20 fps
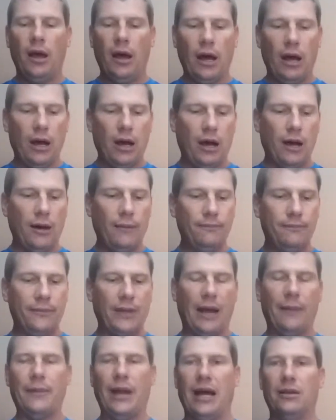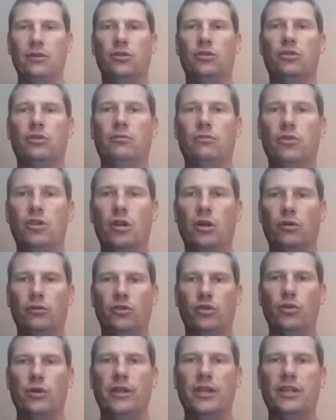I'm not,
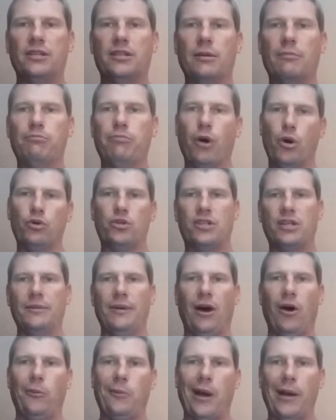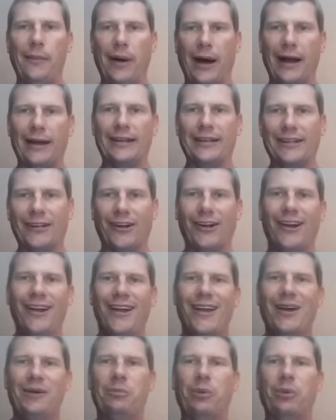doing this to boast about my body here,